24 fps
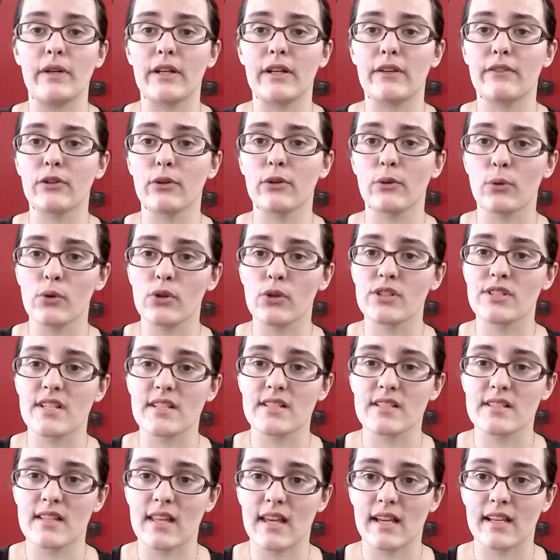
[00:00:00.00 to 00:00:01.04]
If your horse
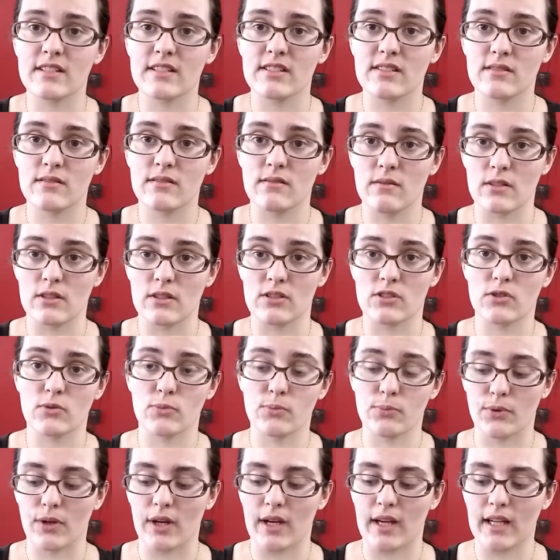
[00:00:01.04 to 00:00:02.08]
doesn't like the
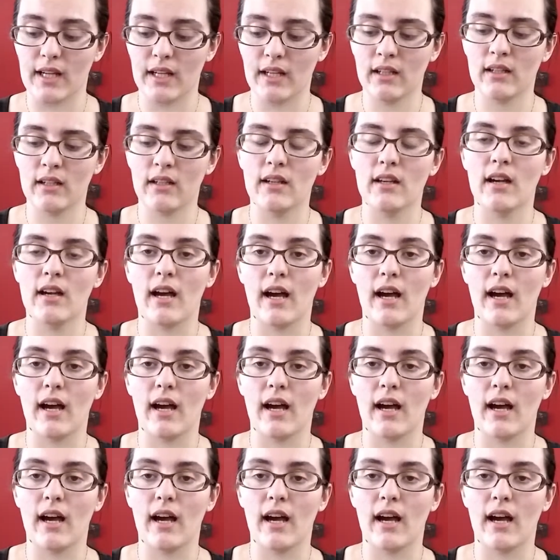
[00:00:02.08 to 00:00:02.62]
spraying,